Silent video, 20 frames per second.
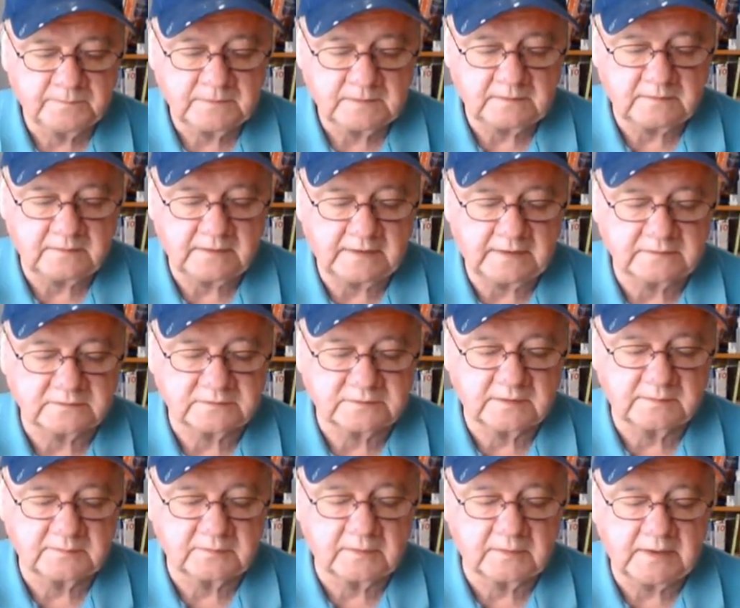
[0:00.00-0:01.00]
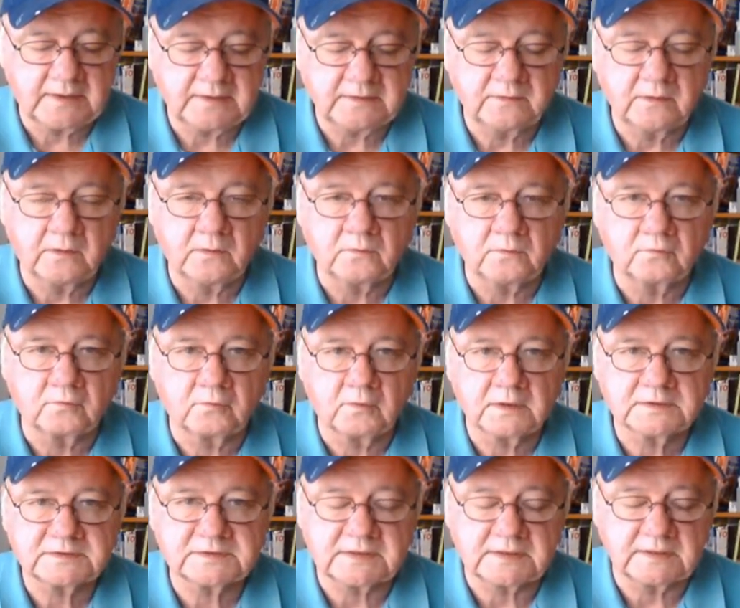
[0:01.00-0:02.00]
Contenders number 8, No
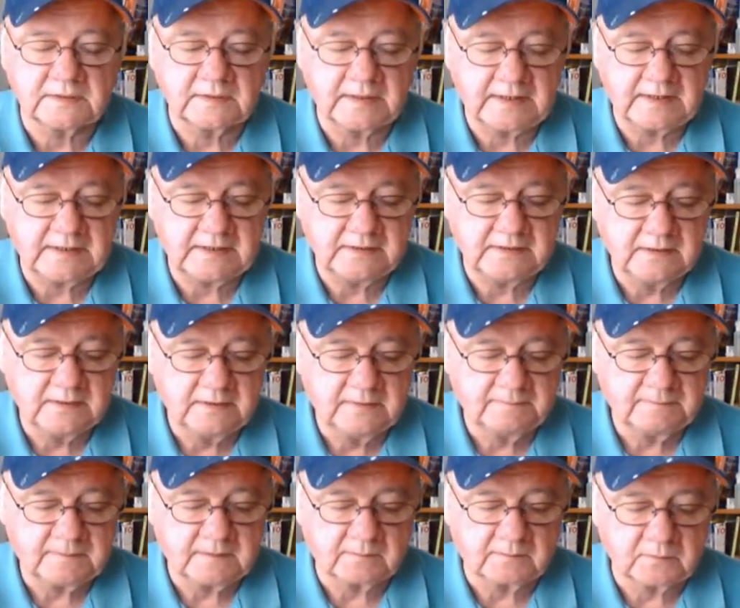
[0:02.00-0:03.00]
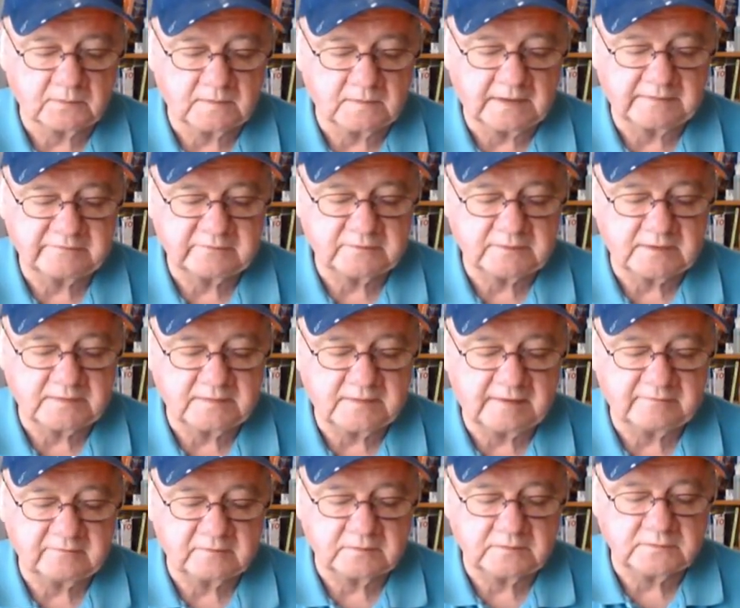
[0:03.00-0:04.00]
Crossing Lane, number 11, The
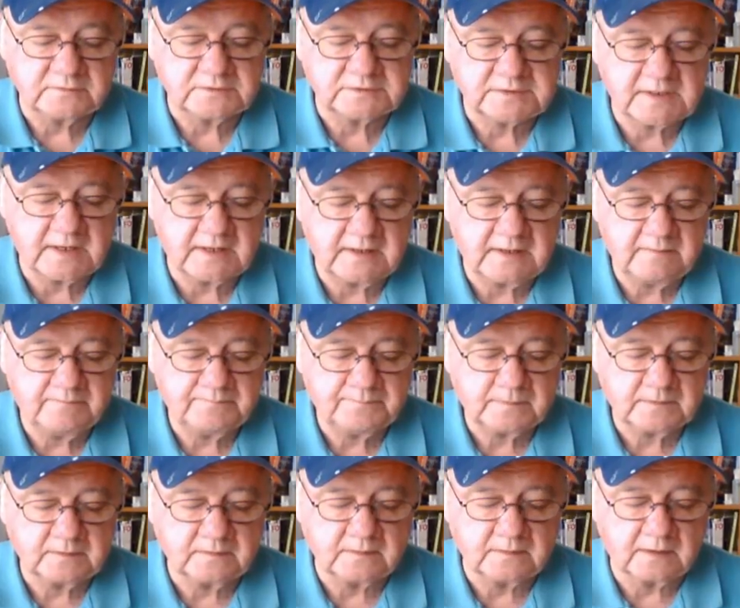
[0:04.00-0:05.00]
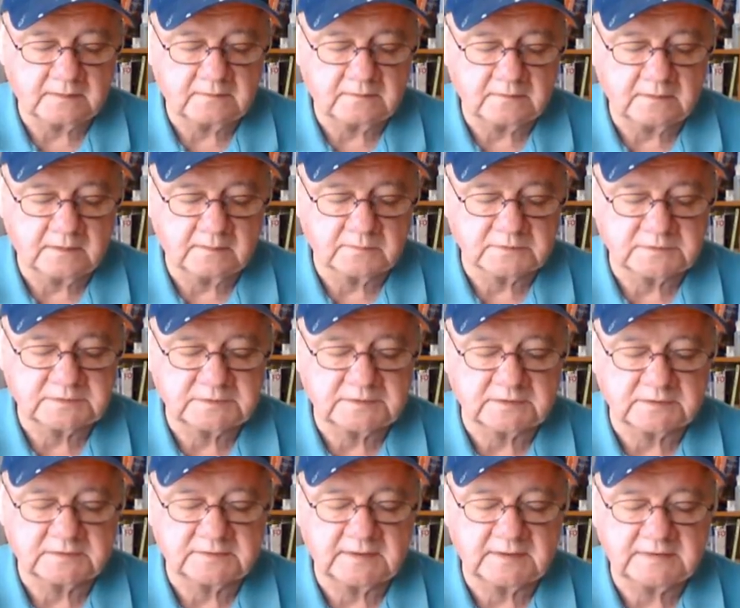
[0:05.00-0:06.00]
Devil You Say, number
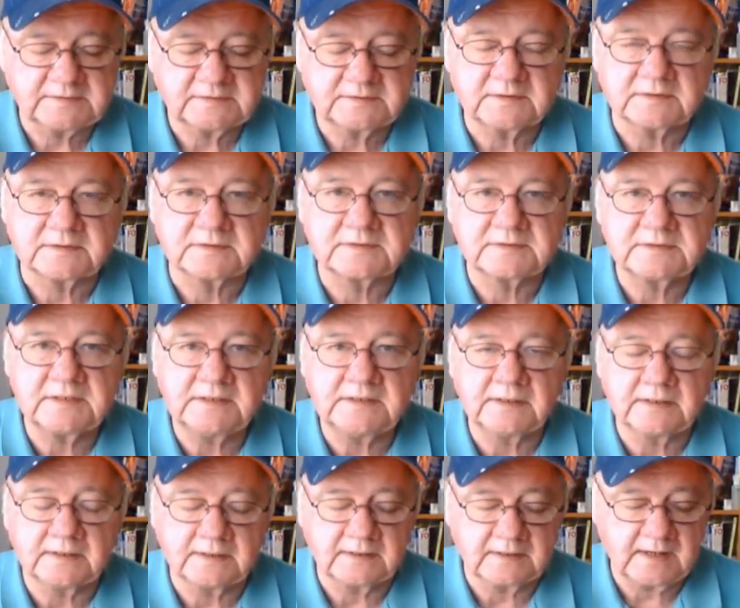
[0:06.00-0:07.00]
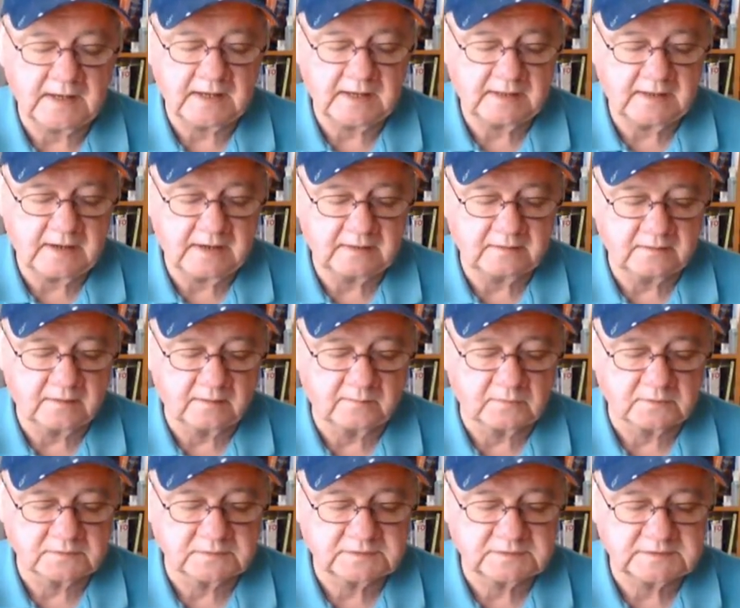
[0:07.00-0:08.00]
6, Nice to See You Again, and
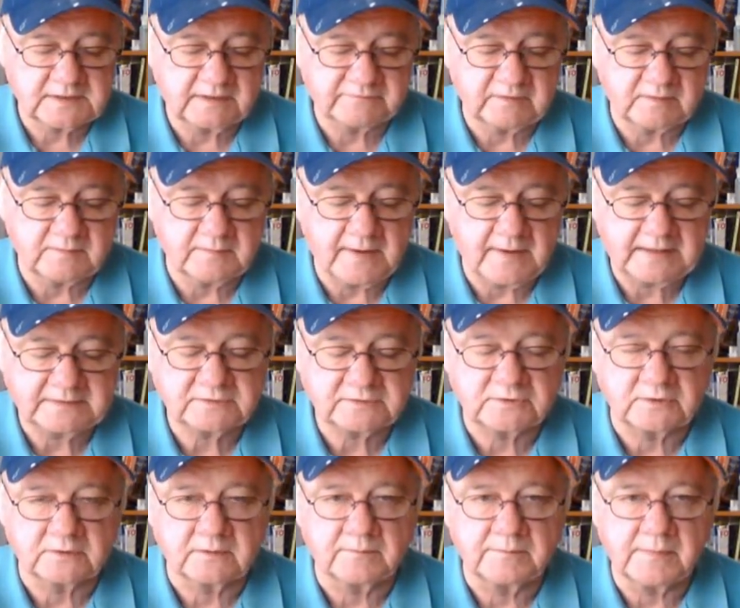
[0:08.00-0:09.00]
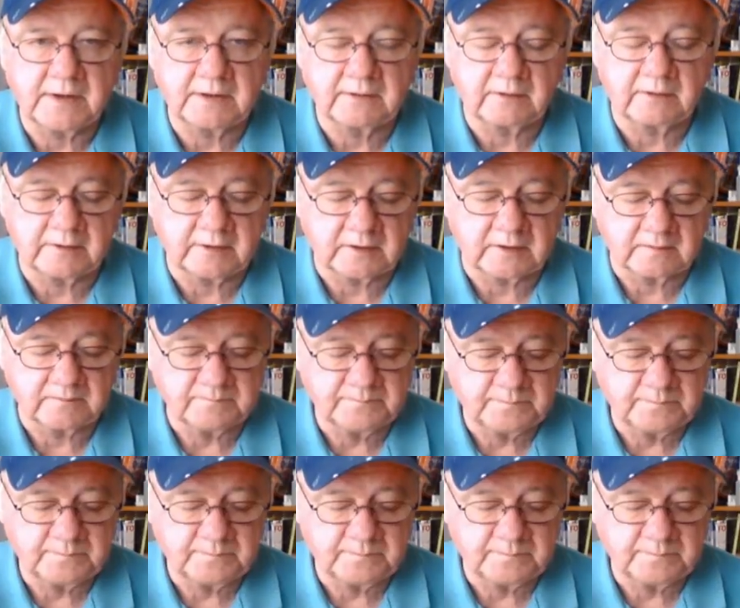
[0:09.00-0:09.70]
number 7, Master Mariner.